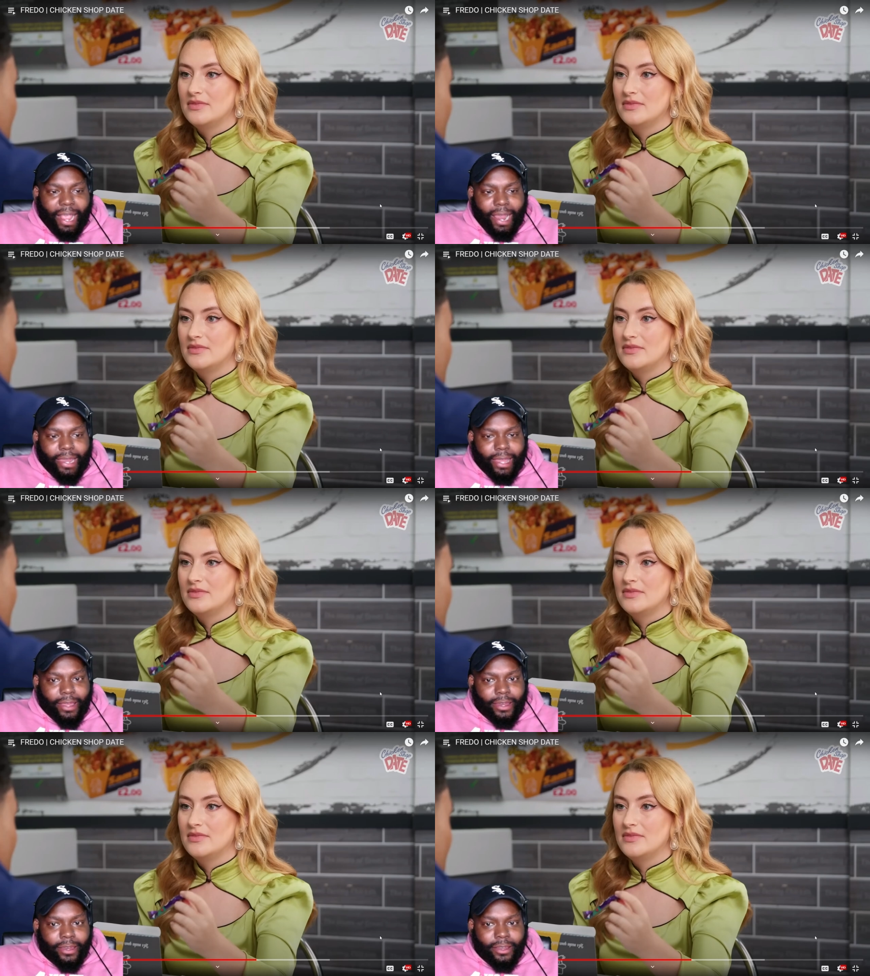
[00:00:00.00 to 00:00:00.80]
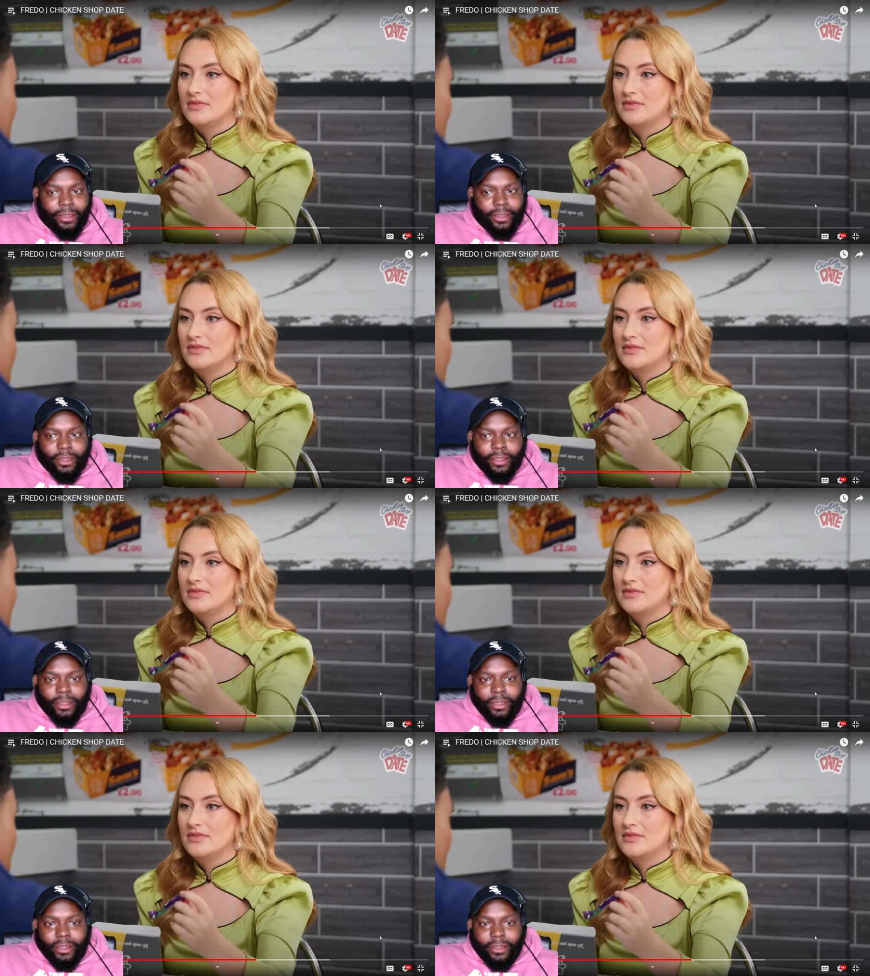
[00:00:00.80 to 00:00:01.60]
Speaker 1: it?
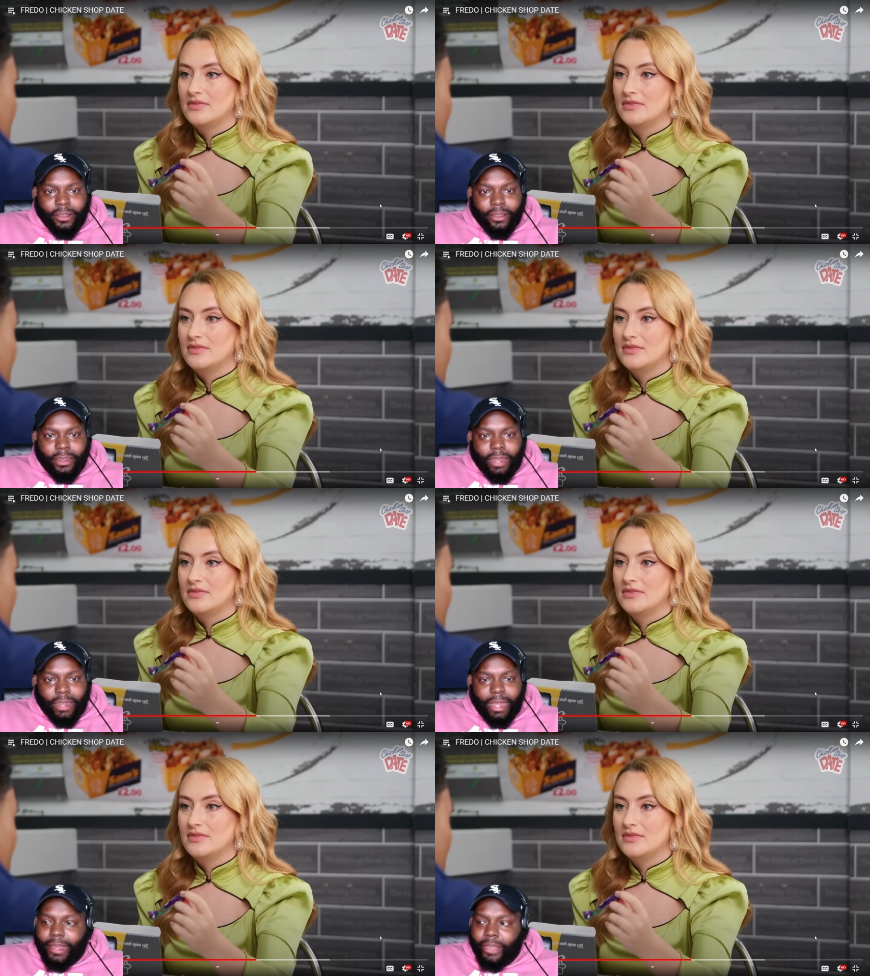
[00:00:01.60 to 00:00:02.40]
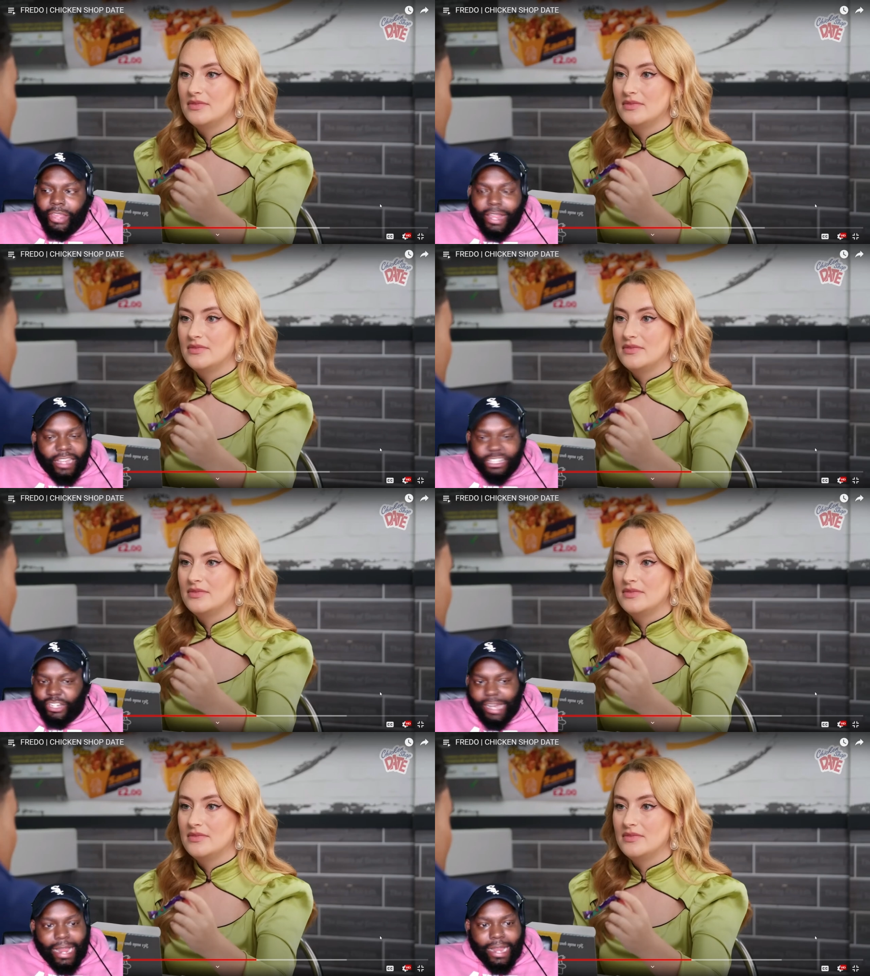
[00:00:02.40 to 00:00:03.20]
Like nothing has
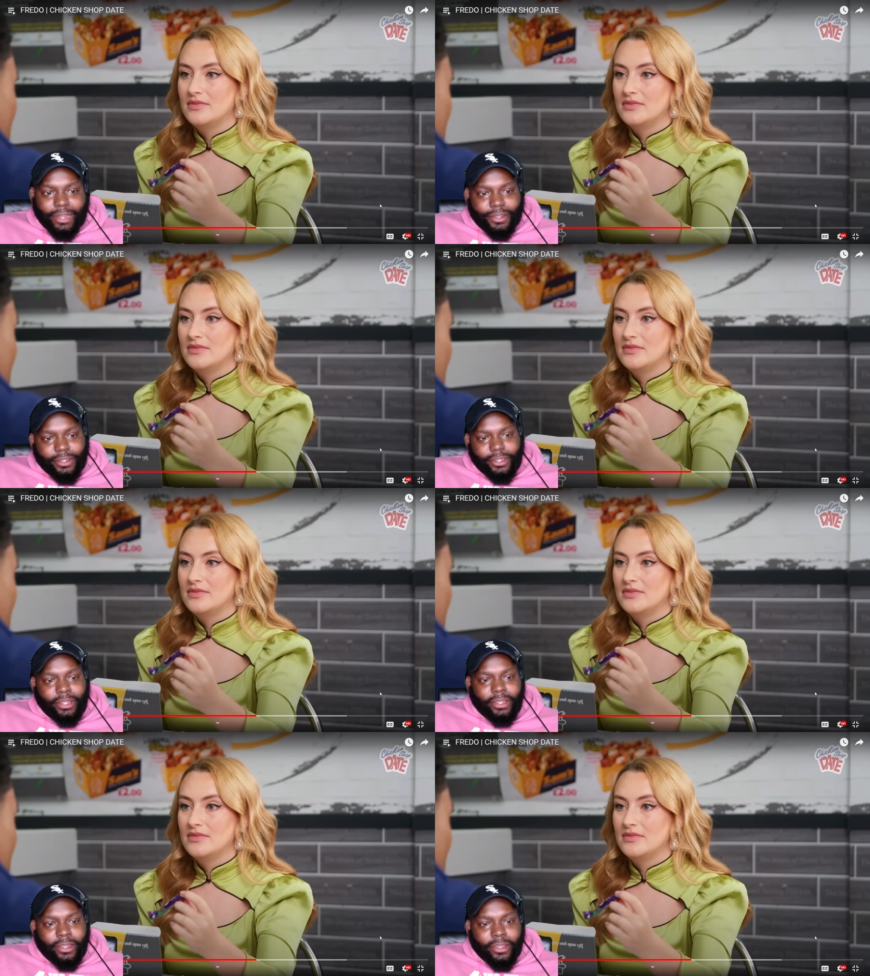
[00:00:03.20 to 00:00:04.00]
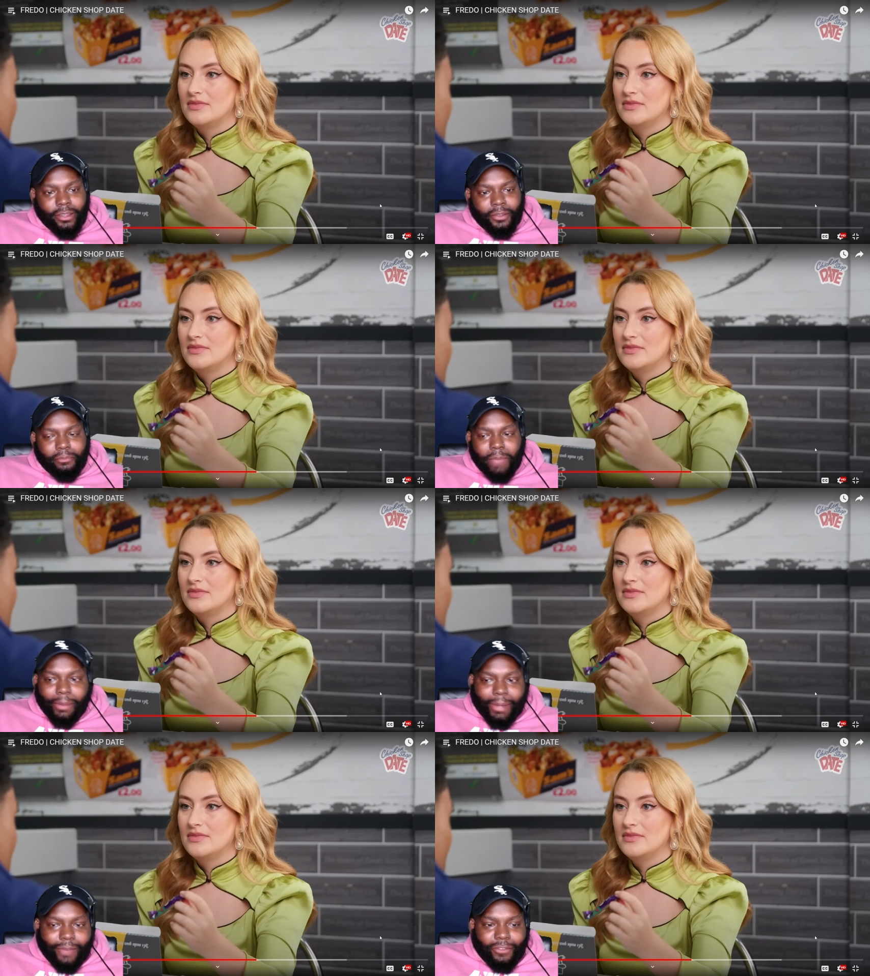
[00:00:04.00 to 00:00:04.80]
changed. Maybe
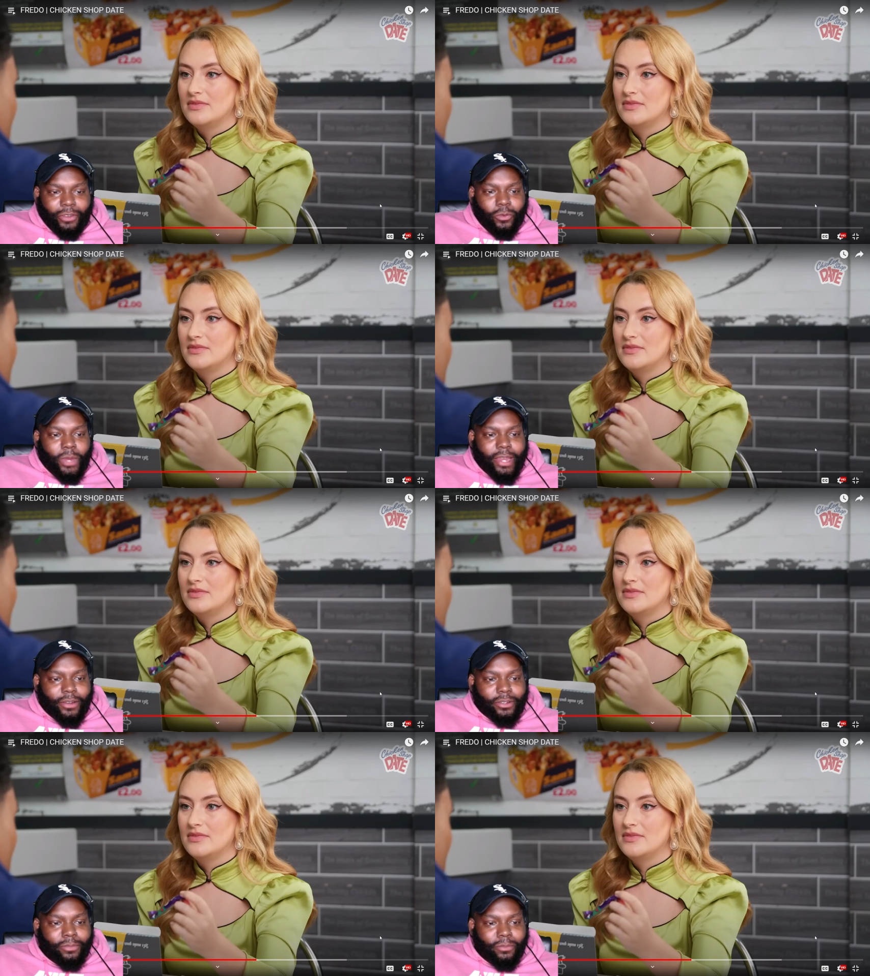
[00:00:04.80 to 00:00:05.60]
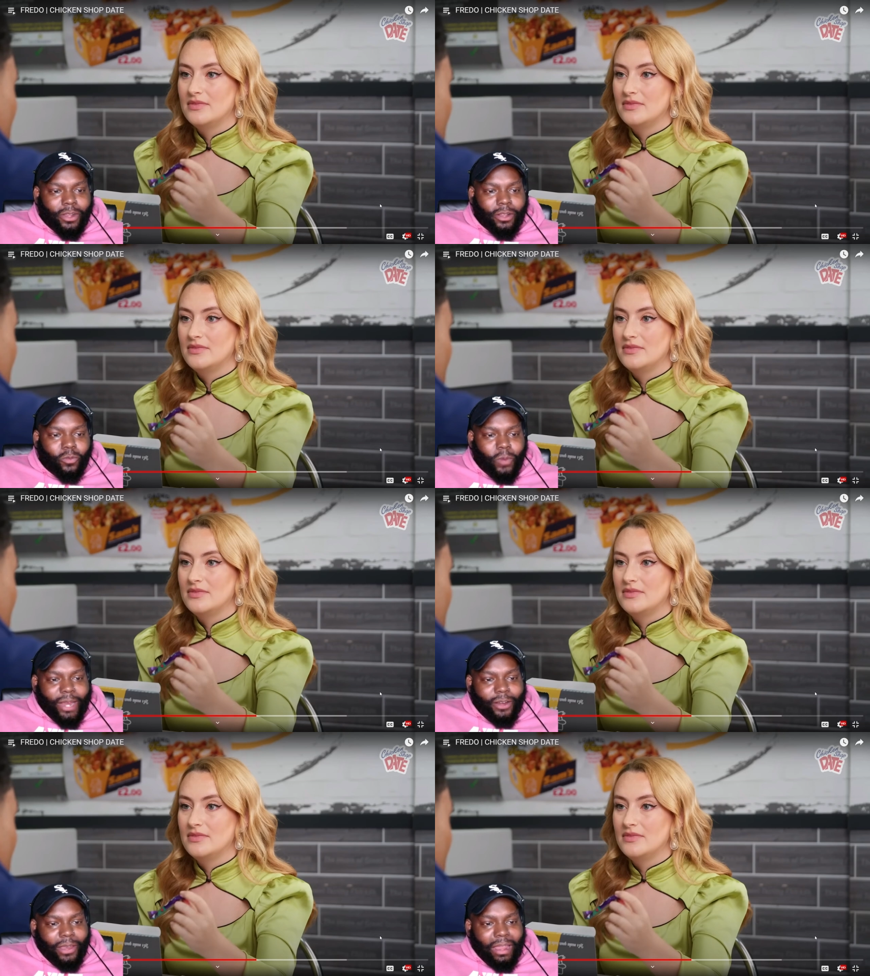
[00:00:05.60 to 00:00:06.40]
even a weaker, a weaker
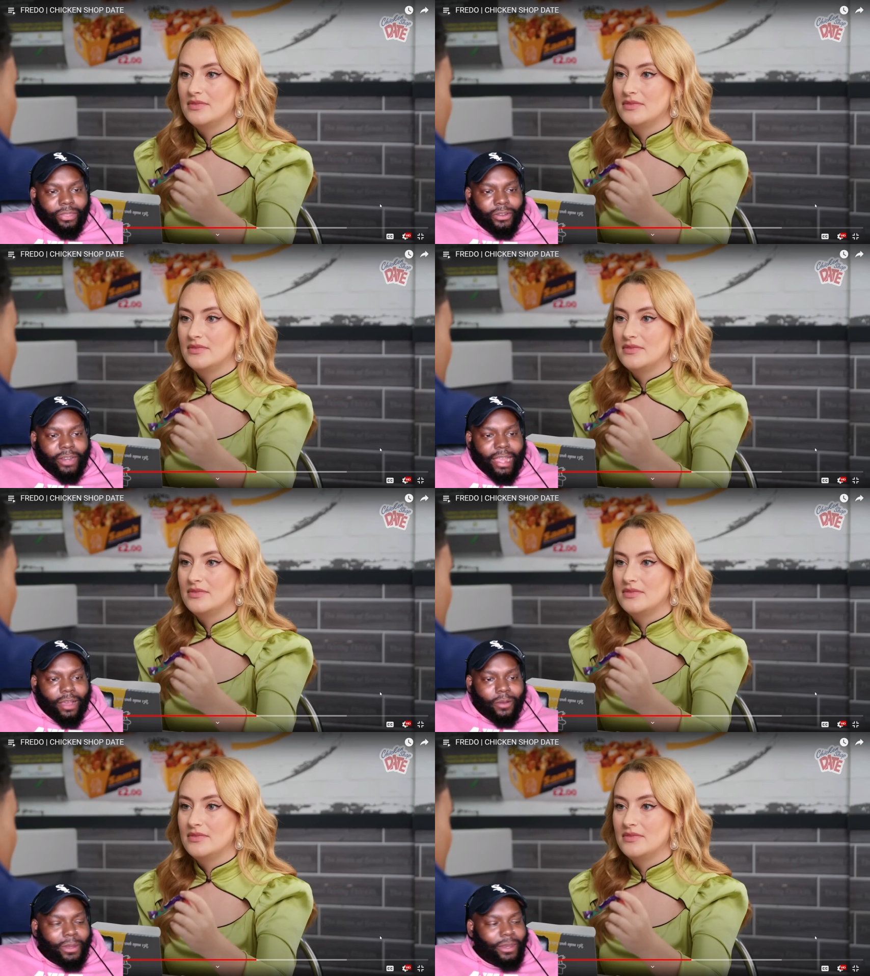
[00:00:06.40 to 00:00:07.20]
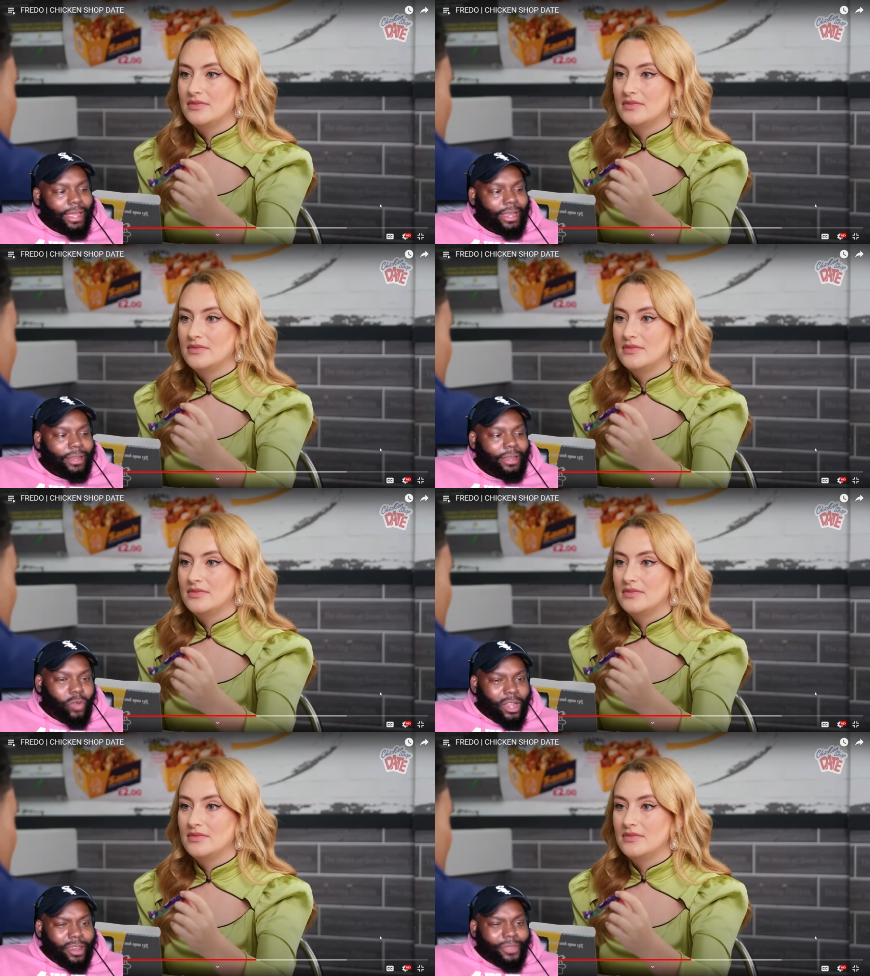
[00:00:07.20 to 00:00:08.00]
leather now, but like
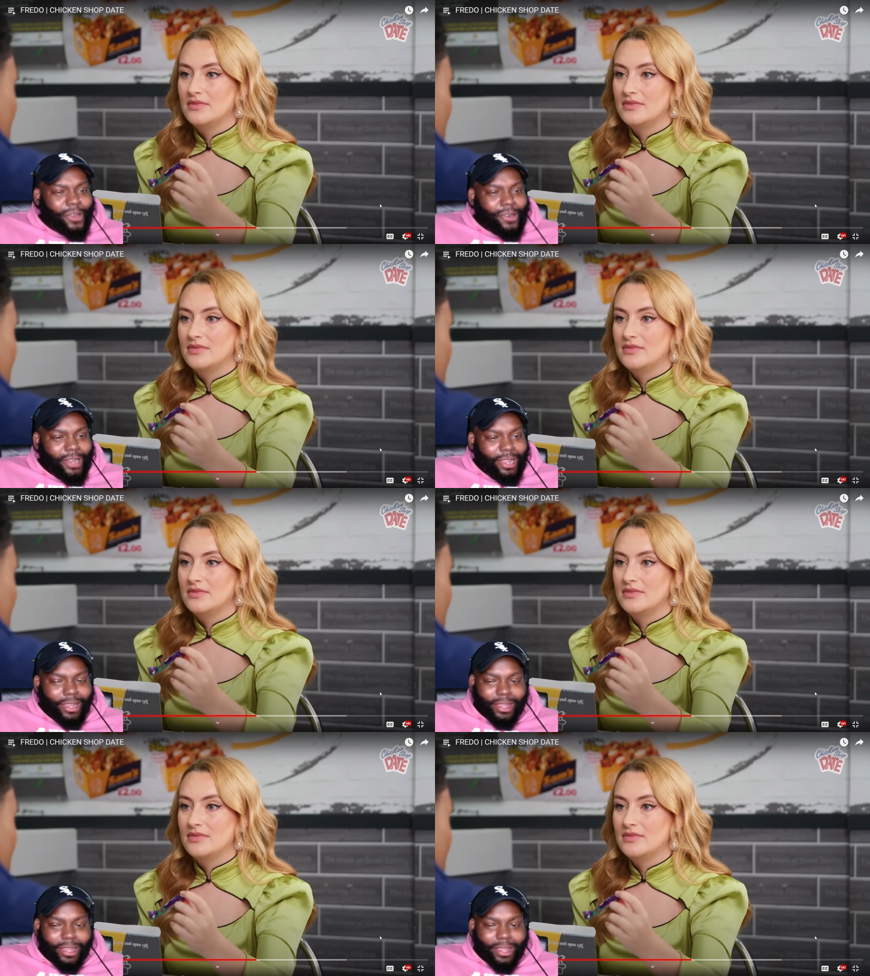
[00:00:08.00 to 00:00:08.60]
one thirty.